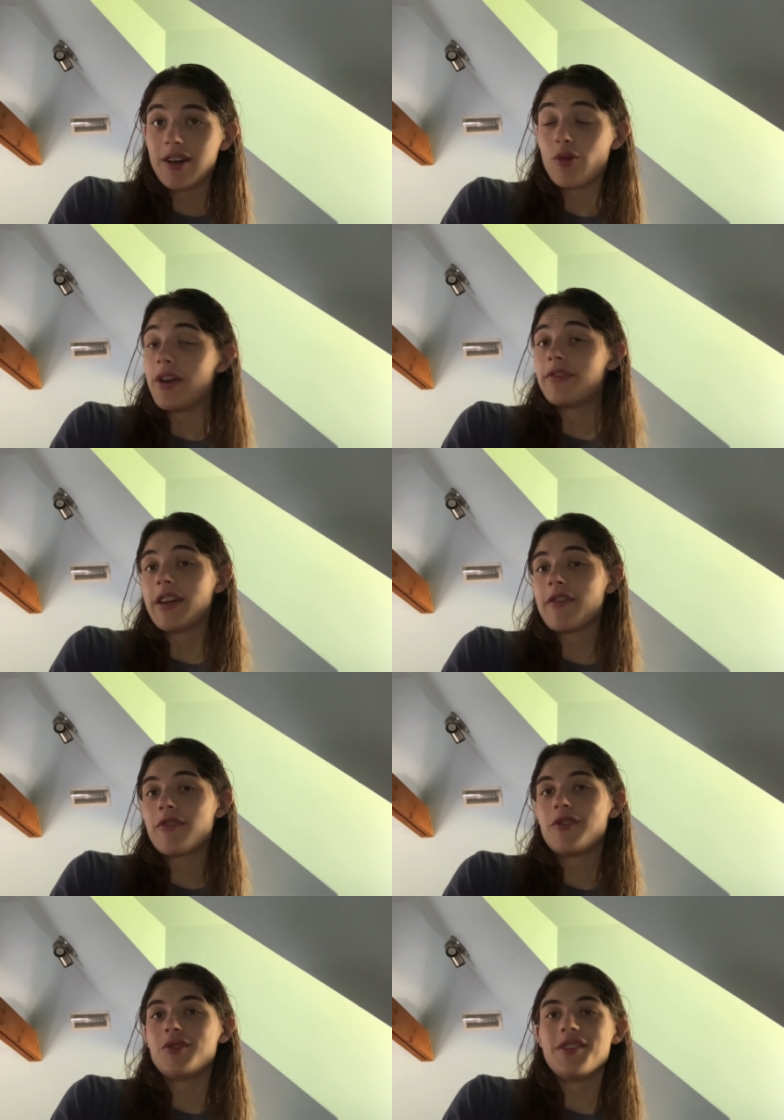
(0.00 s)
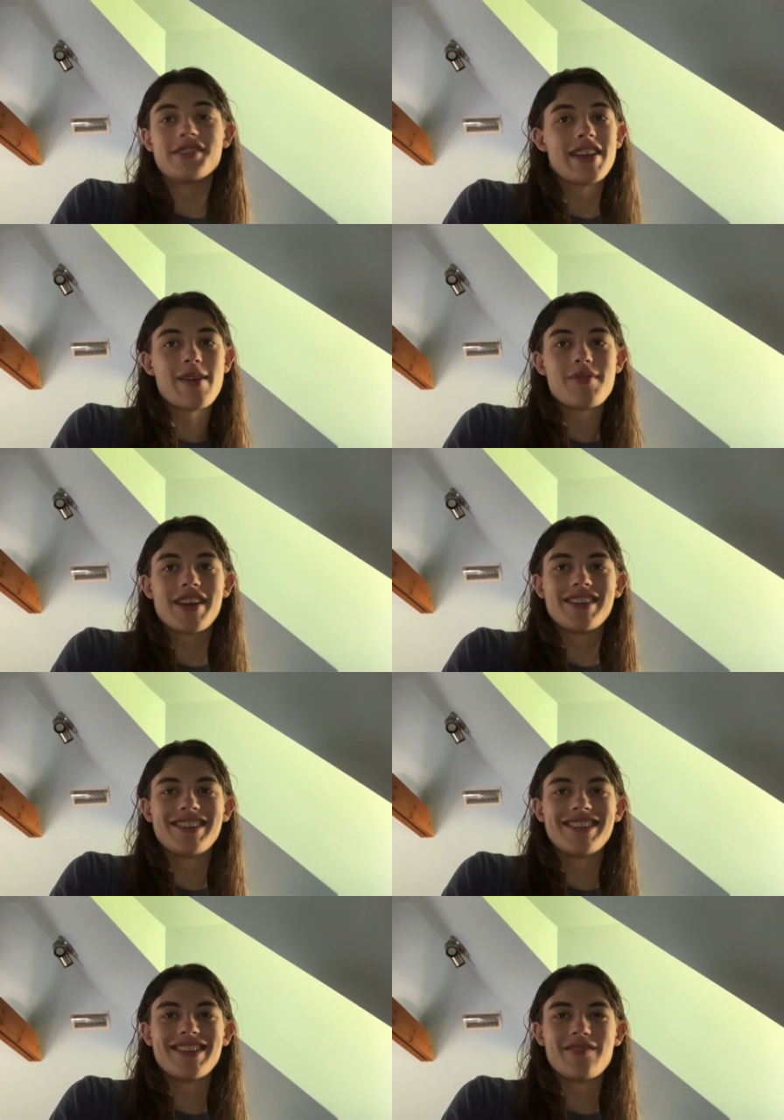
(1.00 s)
Quite flavorful, slamming and,
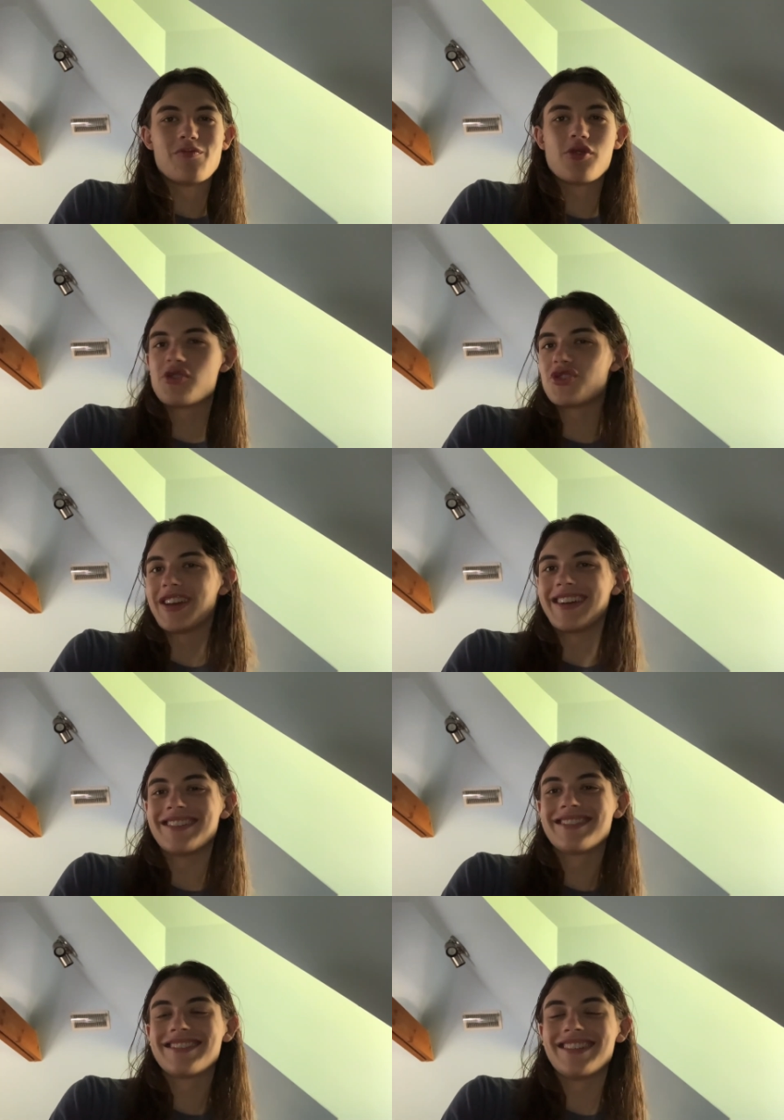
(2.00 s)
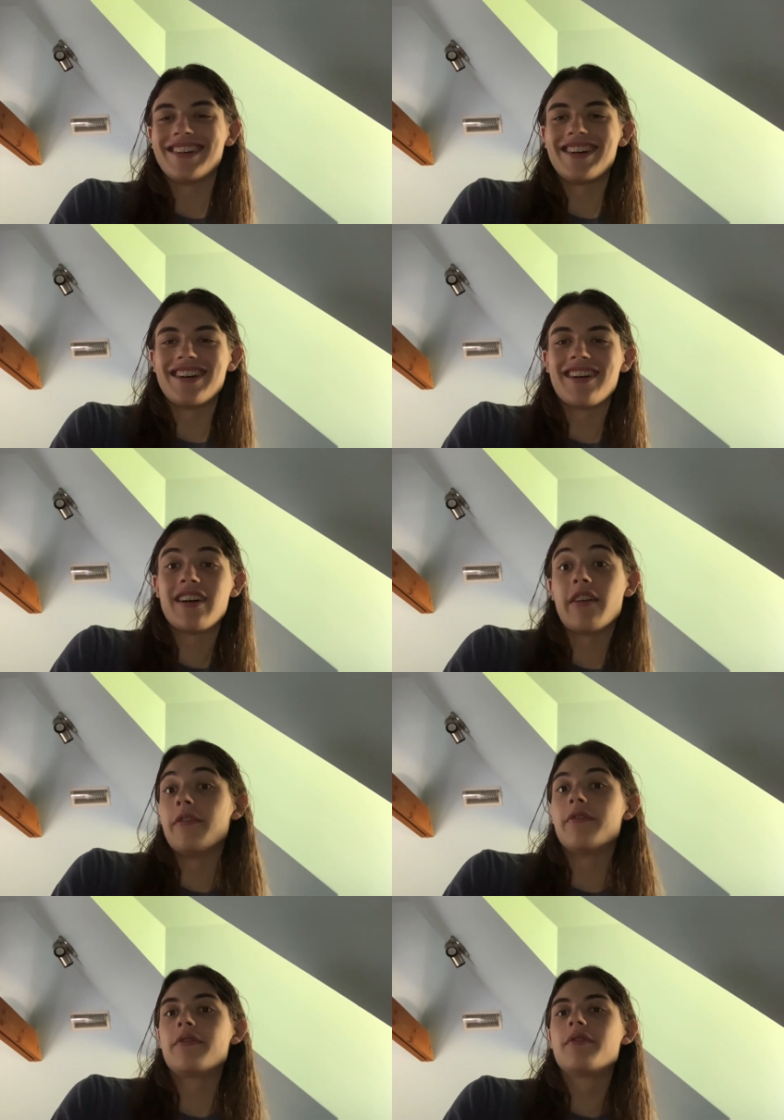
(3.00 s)
and, and pushing uh,
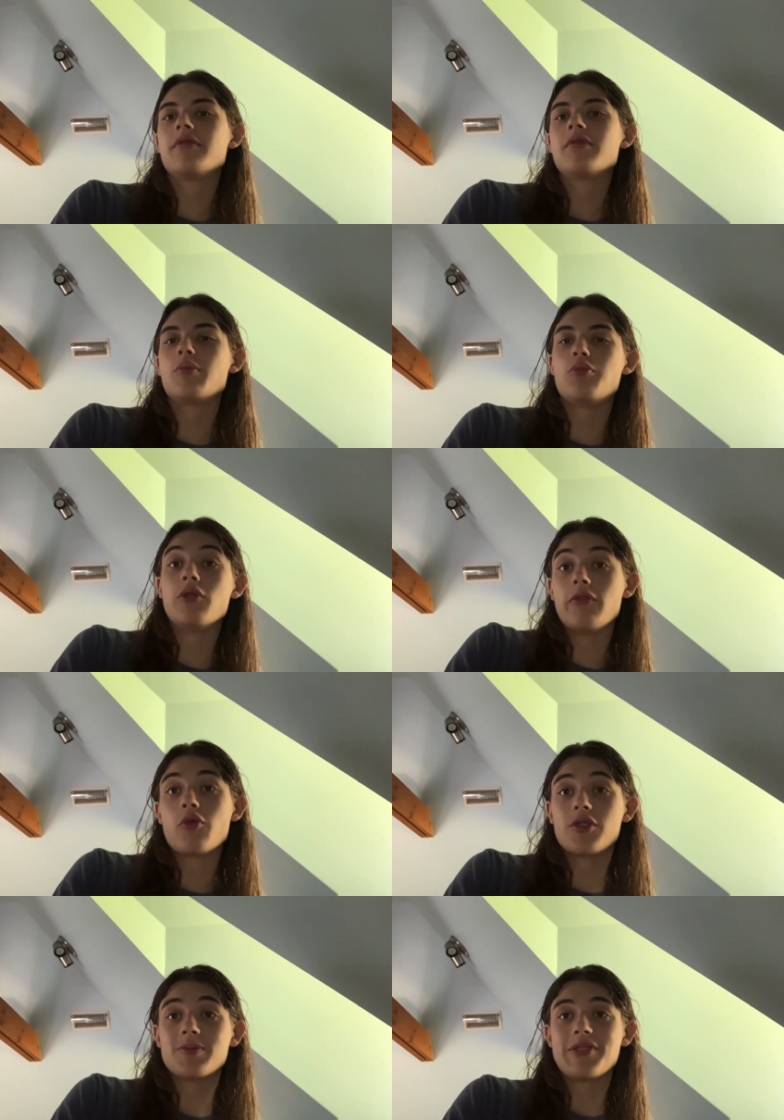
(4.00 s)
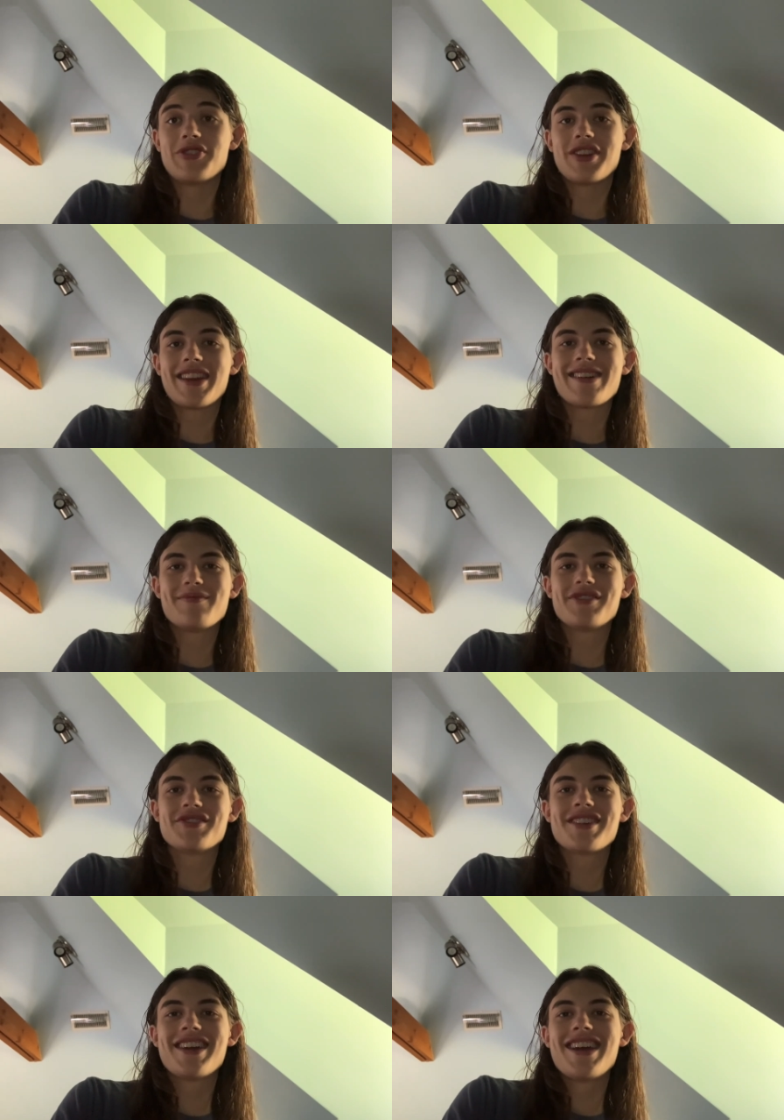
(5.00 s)
of the brute force bludgeoning
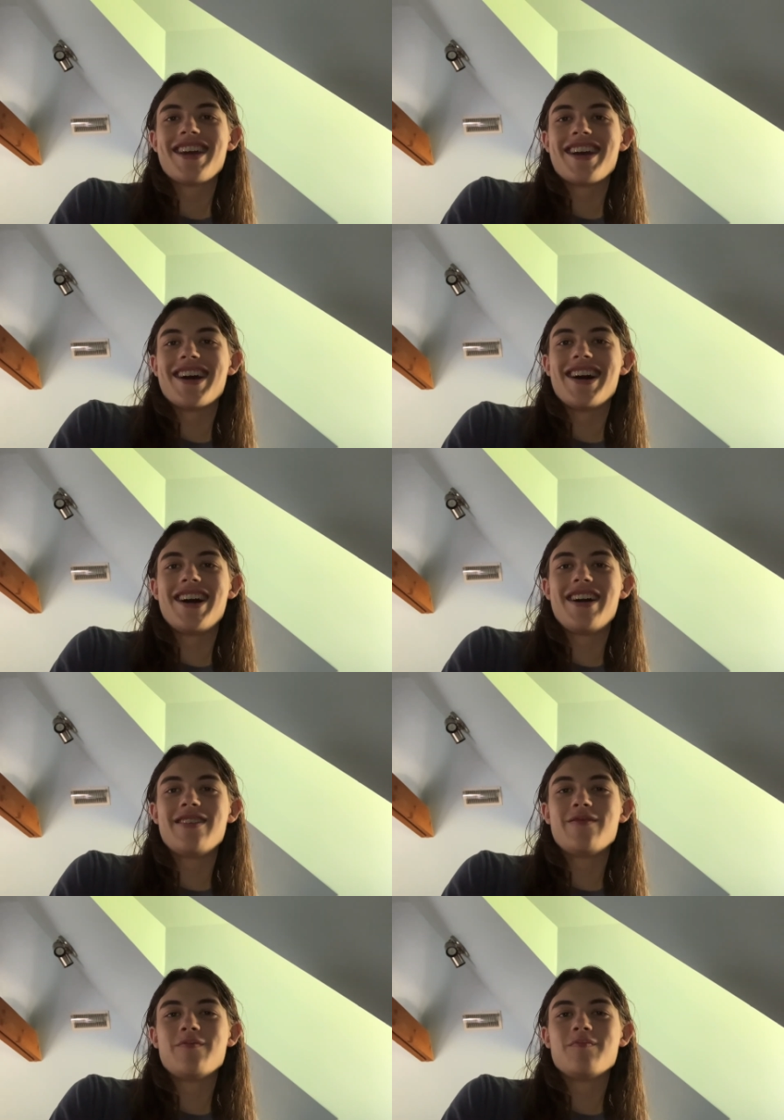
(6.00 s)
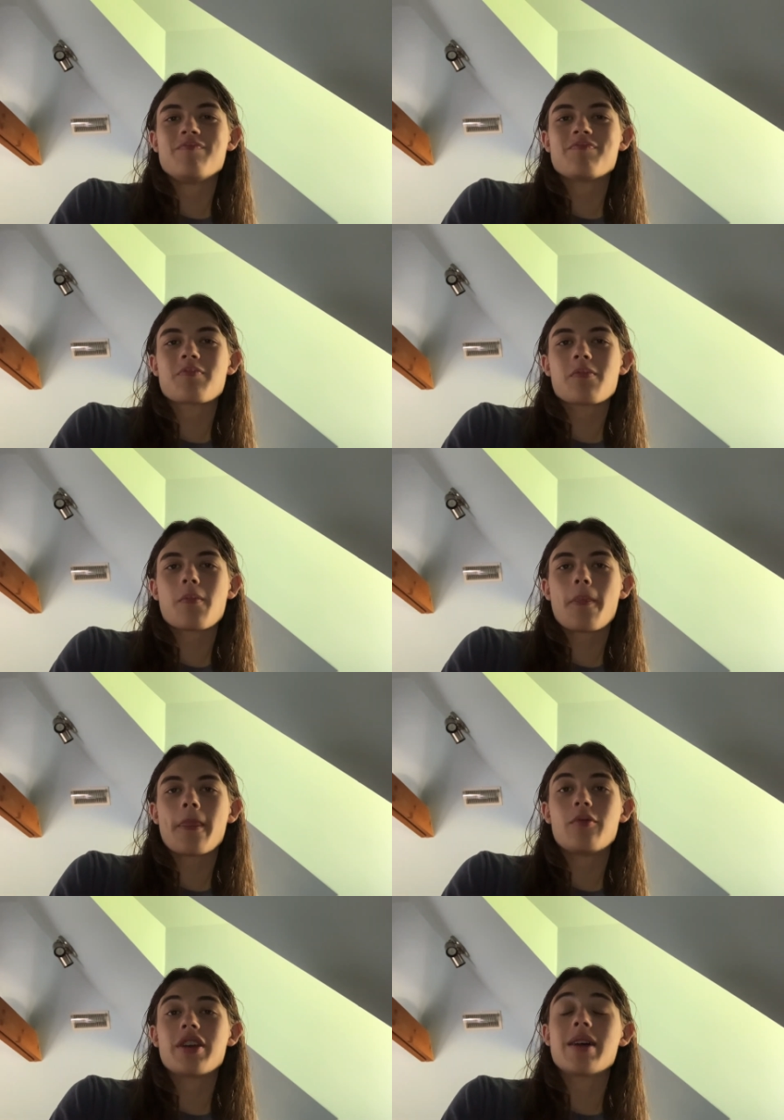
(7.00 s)
damage. Um,
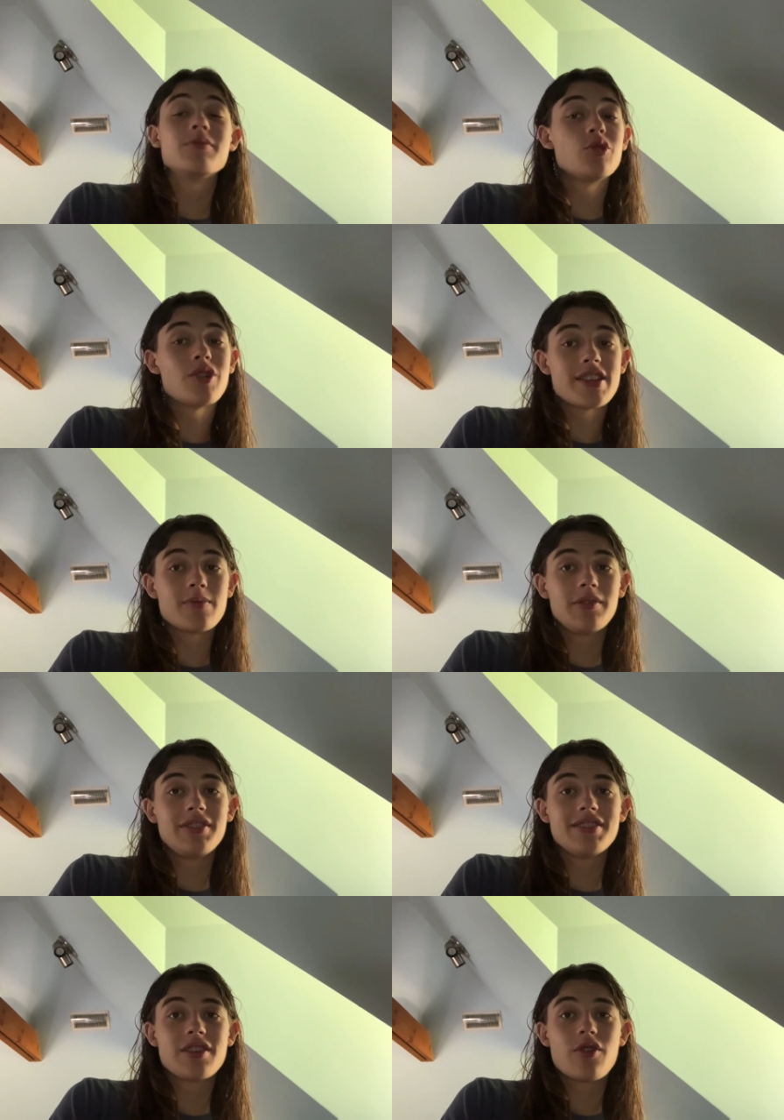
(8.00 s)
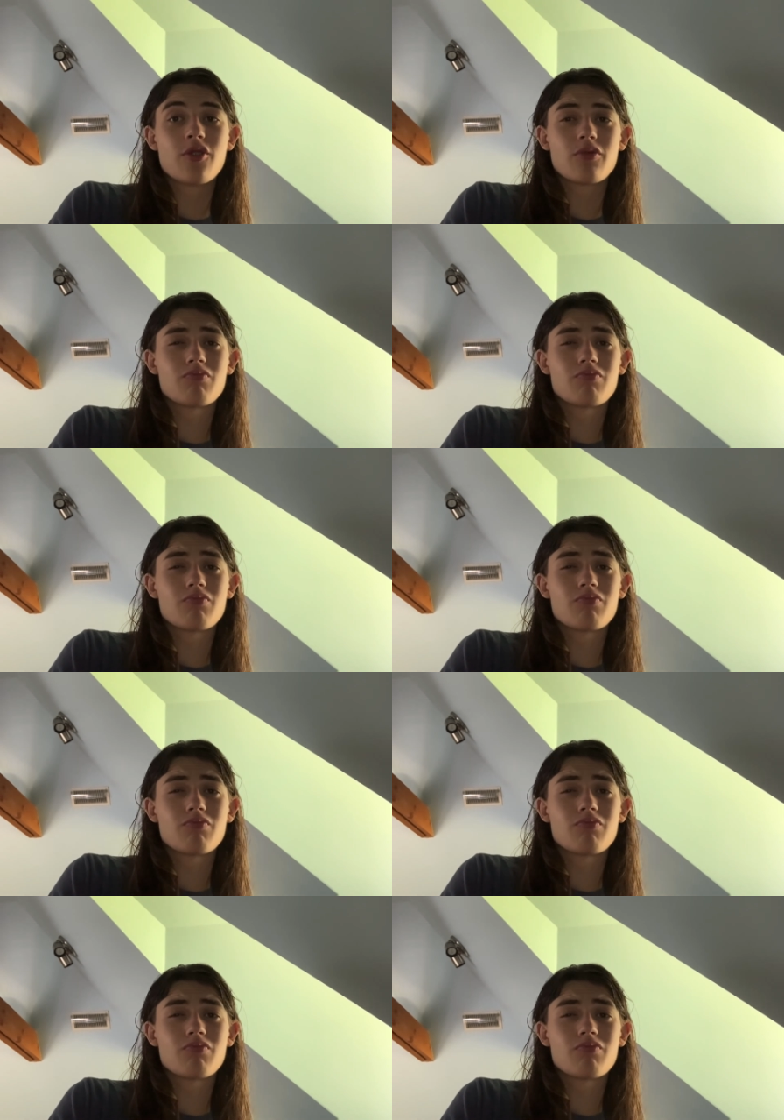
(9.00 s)
when it comes to class abilities, there are